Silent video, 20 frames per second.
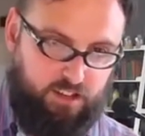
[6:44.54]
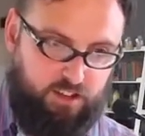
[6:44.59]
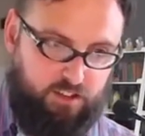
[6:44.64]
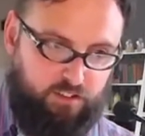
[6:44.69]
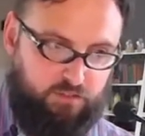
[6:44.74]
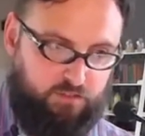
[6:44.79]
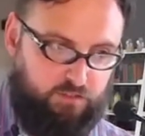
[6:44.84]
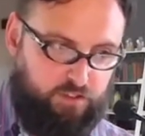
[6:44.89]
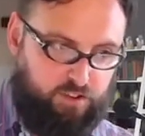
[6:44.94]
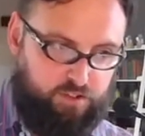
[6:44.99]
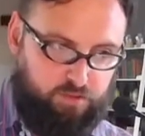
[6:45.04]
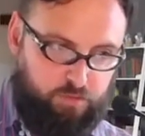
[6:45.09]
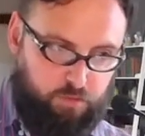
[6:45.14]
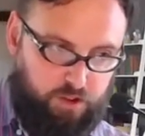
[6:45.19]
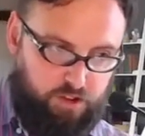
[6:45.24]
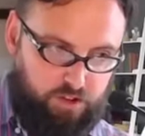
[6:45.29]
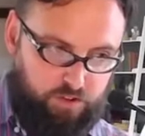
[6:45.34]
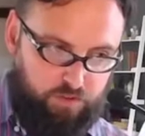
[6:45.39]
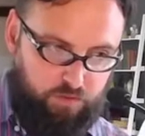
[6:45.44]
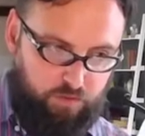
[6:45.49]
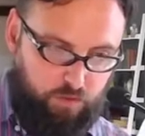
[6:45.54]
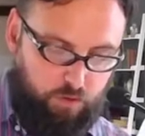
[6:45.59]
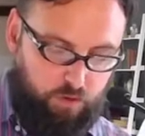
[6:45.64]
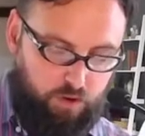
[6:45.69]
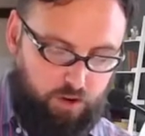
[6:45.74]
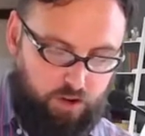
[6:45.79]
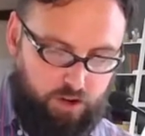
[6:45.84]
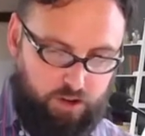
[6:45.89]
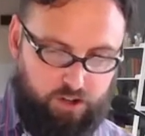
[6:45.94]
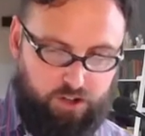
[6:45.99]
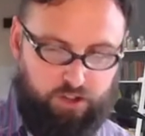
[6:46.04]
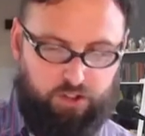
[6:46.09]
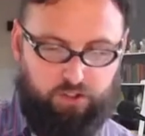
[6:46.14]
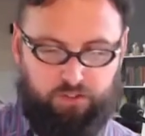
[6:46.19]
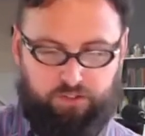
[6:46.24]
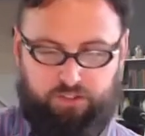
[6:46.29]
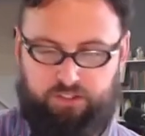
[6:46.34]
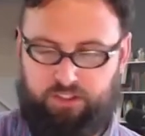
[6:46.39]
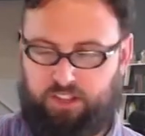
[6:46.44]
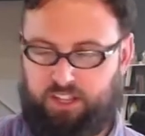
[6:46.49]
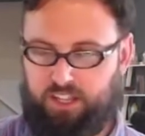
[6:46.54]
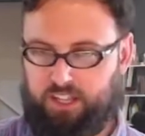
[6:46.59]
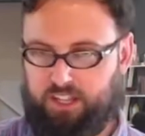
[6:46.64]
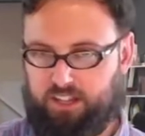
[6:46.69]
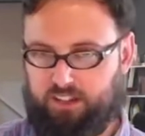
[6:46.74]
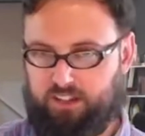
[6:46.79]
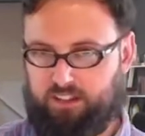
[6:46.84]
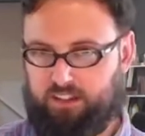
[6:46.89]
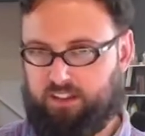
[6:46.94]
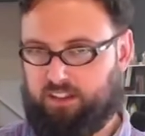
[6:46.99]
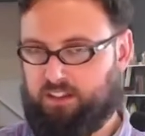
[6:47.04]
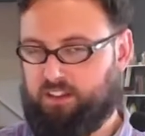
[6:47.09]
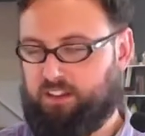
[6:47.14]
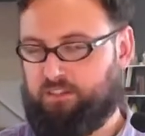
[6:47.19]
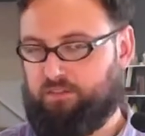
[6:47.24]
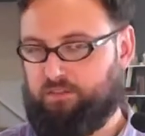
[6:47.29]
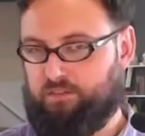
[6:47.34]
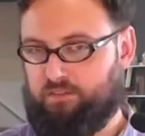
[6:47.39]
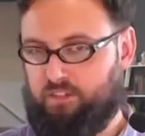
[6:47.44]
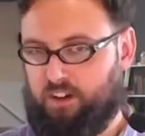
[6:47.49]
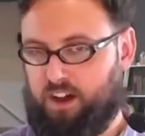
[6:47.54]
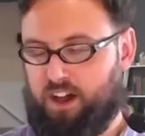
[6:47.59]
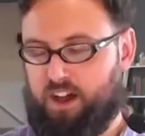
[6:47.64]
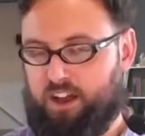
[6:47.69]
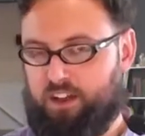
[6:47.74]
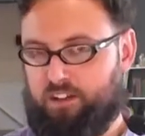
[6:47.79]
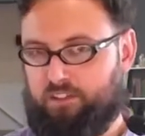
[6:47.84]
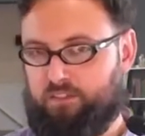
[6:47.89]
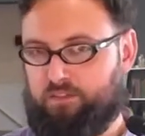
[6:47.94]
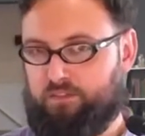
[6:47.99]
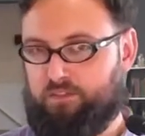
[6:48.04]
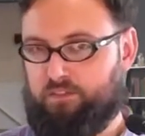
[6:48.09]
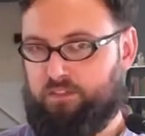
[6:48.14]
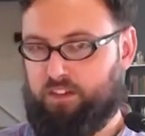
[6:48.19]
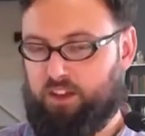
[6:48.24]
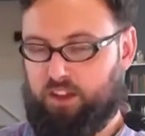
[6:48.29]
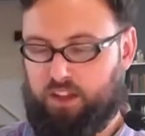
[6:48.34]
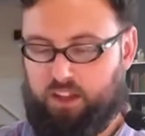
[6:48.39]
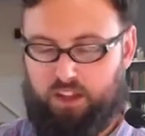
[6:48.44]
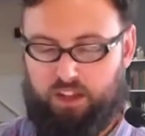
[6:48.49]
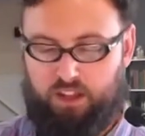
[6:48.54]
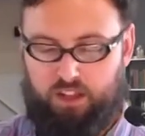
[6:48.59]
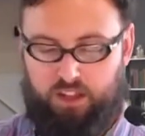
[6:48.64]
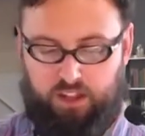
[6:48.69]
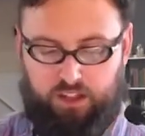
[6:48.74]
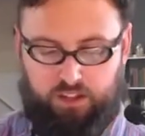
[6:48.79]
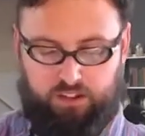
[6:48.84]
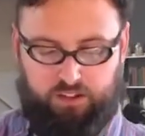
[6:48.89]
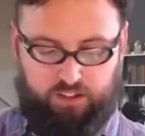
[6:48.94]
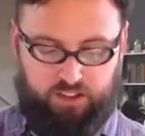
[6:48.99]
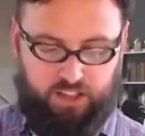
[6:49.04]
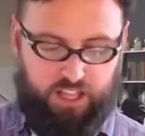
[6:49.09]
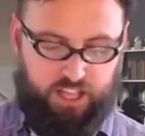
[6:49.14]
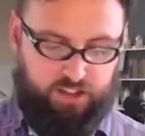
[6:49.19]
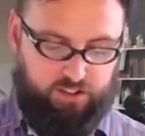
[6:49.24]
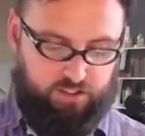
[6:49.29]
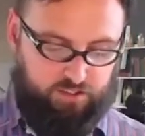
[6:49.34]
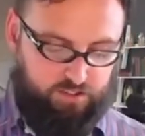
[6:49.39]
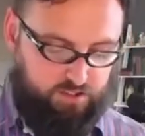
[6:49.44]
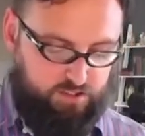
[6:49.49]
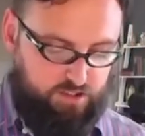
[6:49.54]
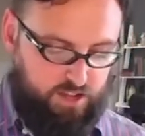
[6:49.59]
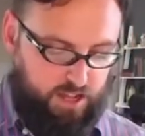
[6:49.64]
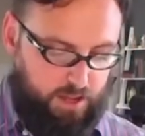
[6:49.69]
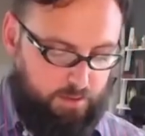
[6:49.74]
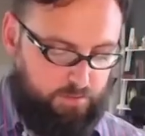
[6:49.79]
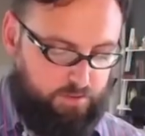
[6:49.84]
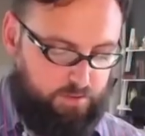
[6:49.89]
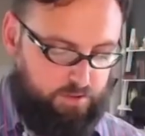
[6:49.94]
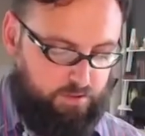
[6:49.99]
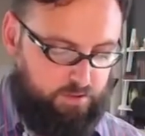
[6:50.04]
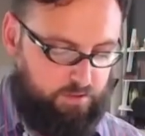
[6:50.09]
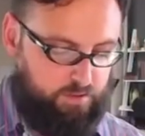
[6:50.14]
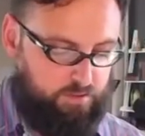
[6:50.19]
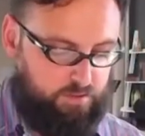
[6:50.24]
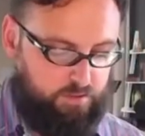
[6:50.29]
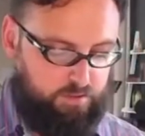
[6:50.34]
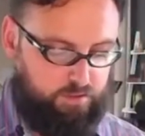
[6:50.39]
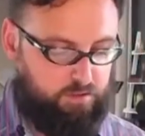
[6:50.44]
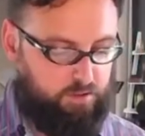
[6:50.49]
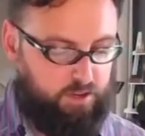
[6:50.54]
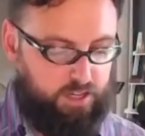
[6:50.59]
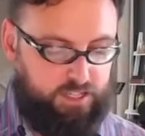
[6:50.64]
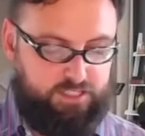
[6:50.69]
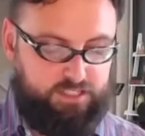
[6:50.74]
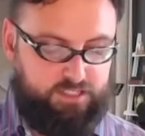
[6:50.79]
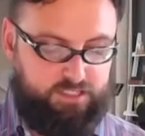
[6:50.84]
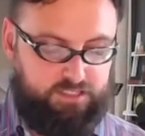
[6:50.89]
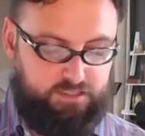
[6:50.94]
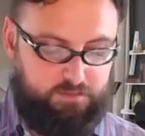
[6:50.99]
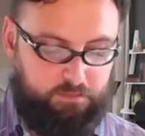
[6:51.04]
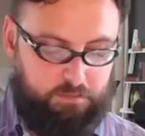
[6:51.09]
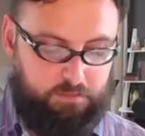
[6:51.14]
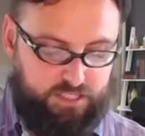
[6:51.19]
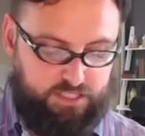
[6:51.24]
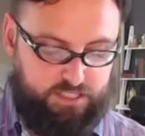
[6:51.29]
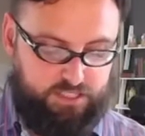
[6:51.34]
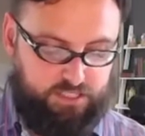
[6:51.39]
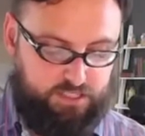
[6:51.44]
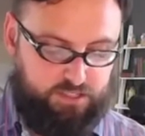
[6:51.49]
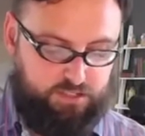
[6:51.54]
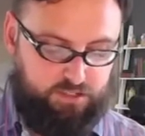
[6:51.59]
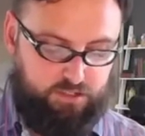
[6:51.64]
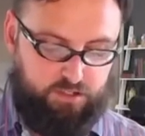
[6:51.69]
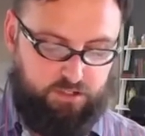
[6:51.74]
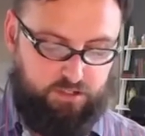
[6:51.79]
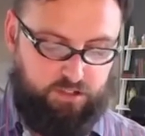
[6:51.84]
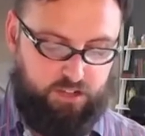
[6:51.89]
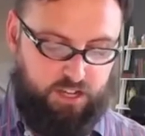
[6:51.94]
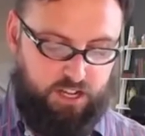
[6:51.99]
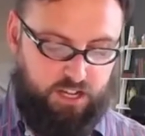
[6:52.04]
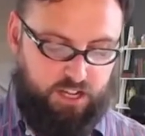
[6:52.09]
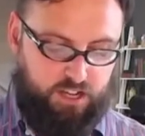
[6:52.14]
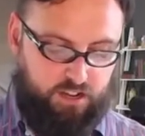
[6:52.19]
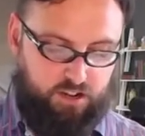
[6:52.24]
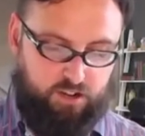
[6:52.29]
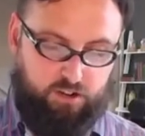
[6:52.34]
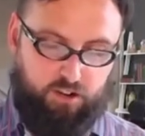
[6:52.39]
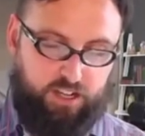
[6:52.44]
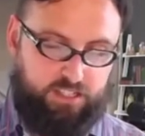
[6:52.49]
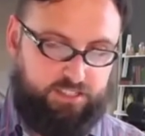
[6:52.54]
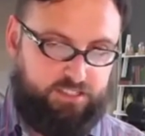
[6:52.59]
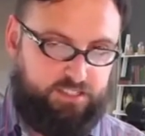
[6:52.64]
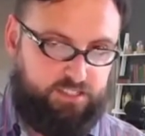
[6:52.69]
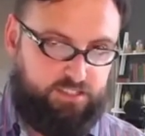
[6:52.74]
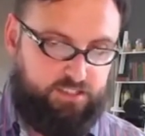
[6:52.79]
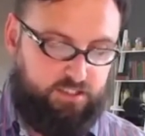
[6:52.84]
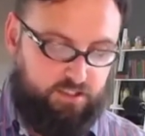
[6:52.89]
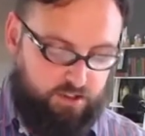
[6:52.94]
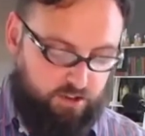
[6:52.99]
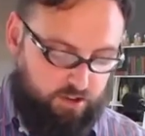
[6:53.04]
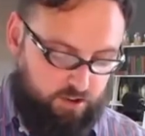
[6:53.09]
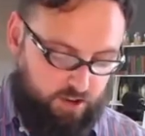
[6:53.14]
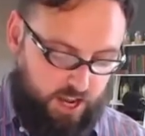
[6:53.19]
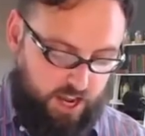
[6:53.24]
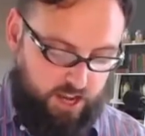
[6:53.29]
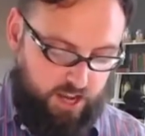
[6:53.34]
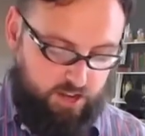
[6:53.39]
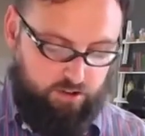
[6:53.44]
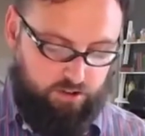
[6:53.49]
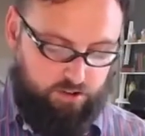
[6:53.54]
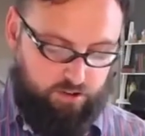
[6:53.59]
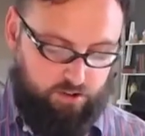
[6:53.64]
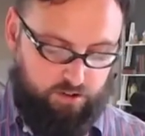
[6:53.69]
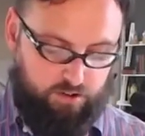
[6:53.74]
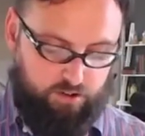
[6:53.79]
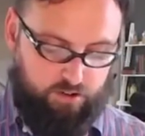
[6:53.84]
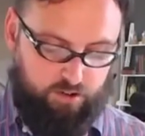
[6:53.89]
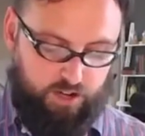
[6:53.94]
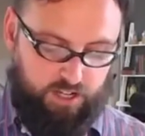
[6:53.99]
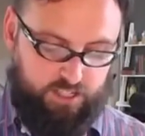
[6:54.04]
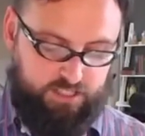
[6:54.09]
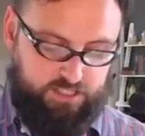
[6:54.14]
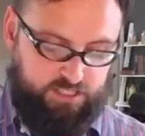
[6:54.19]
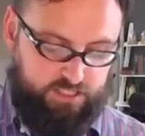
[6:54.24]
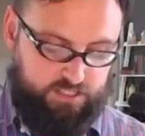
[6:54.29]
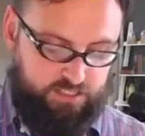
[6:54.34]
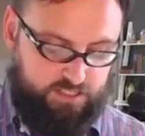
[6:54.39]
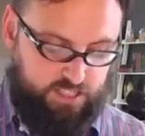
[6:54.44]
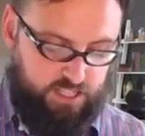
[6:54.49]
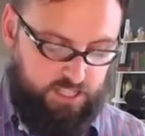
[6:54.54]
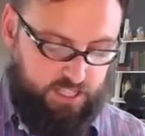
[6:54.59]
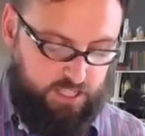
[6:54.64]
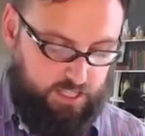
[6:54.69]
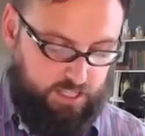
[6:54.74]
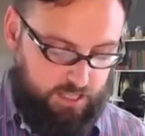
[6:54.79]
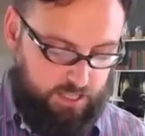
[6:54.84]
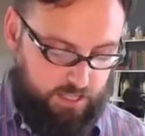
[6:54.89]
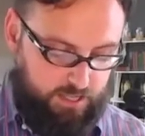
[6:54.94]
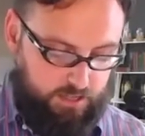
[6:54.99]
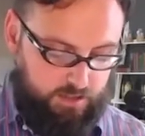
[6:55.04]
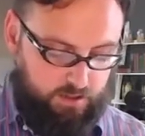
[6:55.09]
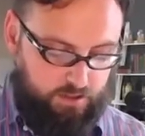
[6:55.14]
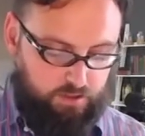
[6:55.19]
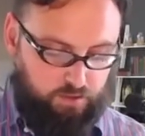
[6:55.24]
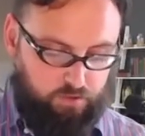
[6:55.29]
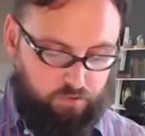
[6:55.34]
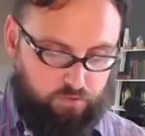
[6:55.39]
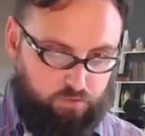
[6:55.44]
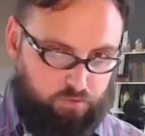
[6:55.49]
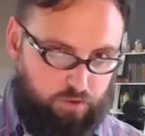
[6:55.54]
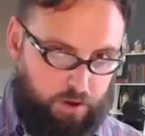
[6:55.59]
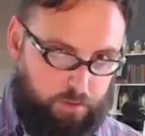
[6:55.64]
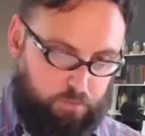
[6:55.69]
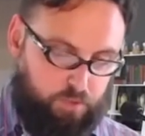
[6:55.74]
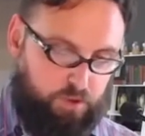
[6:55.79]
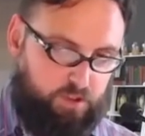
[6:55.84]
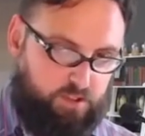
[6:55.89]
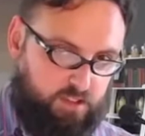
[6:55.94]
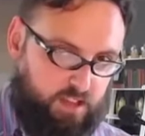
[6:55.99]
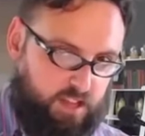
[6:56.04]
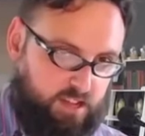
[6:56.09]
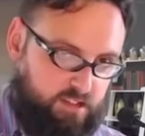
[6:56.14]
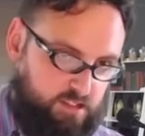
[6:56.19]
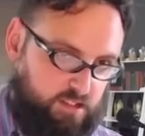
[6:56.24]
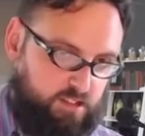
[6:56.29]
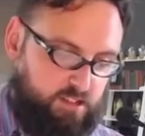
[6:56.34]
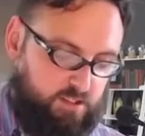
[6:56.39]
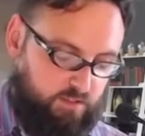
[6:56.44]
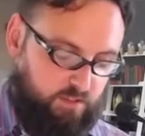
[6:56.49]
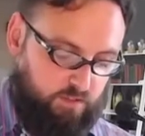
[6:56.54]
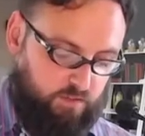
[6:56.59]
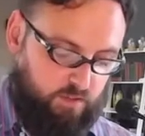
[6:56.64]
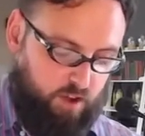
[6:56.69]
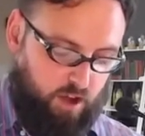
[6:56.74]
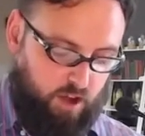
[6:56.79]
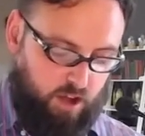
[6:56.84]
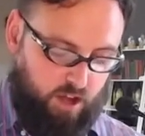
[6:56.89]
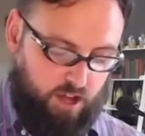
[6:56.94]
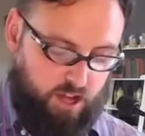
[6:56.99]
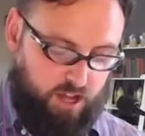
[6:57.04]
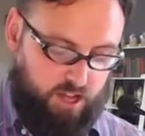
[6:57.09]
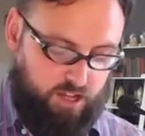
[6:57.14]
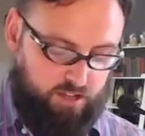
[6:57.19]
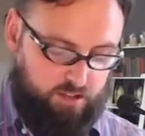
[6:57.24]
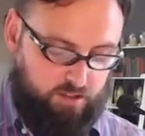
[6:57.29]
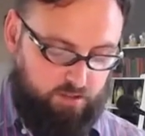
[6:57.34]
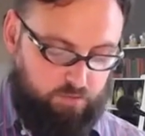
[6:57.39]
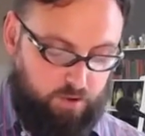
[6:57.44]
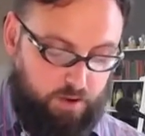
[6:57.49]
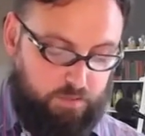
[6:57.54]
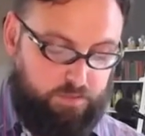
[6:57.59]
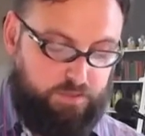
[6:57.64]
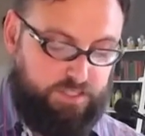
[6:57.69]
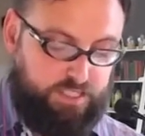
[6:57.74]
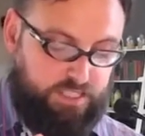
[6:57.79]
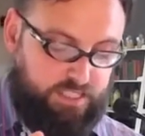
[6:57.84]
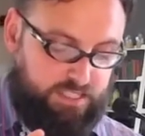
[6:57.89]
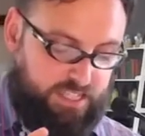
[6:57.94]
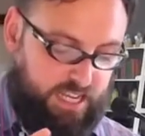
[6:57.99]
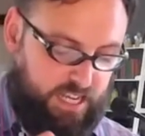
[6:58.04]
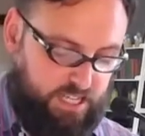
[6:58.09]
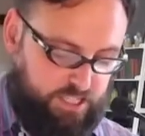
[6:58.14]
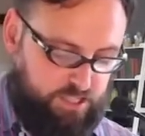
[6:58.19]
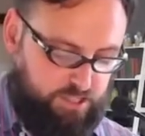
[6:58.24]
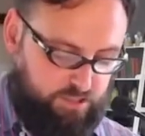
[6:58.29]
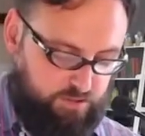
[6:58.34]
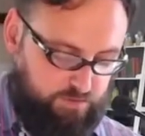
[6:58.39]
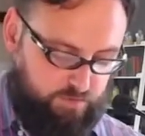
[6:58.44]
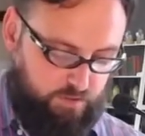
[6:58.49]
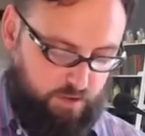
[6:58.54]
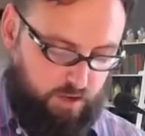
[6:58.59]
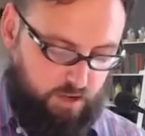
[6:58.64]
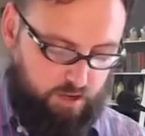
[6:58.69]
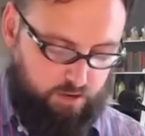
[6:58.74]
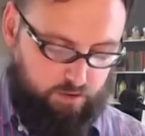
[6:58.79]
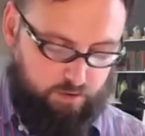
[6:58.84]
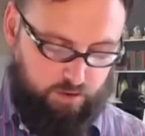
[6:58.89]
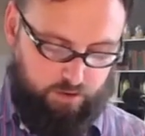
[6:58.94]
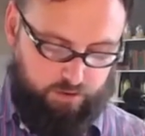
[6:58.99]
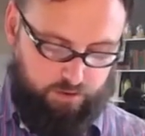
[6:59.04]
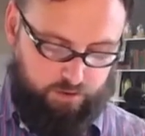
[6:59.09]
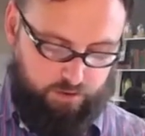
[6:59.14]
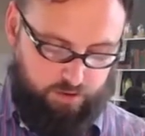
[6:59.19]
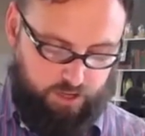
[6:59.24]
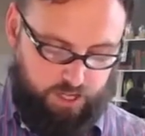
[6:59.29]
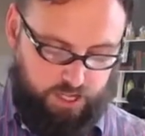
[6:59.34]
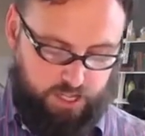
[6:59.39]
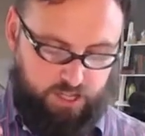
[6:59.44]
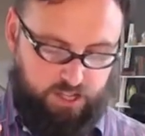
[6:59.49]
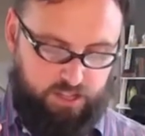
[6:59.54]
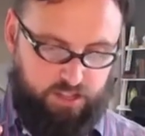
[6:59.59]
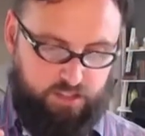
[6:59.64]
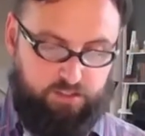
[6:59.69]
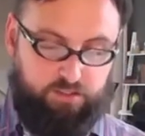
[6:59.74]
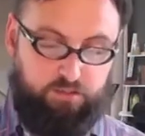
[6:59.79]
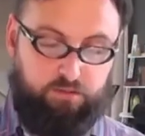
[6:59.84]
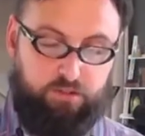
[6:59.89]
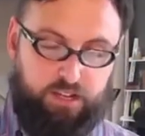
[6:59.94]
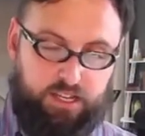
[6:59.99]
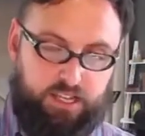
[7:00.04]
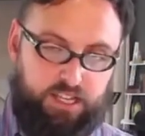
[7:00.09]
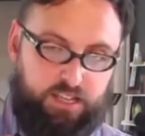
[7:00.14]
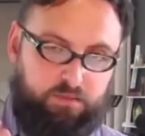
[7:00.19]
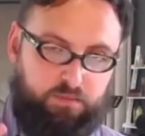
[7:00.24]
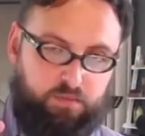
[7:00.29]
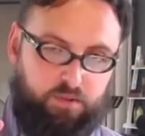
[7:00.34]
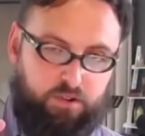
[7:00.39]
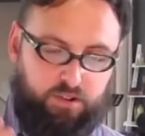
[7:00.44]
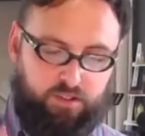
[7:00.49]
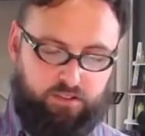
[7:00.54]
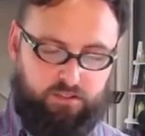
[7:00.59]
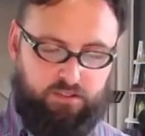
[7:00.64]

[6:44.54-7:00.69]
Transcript: Verse 1 to 4, you'll see it in 5 to the end of the chapter. Christ is the messenger. Christ is the creator. Christ is the representative of God, the representation of God, rather, as the redeemer, as the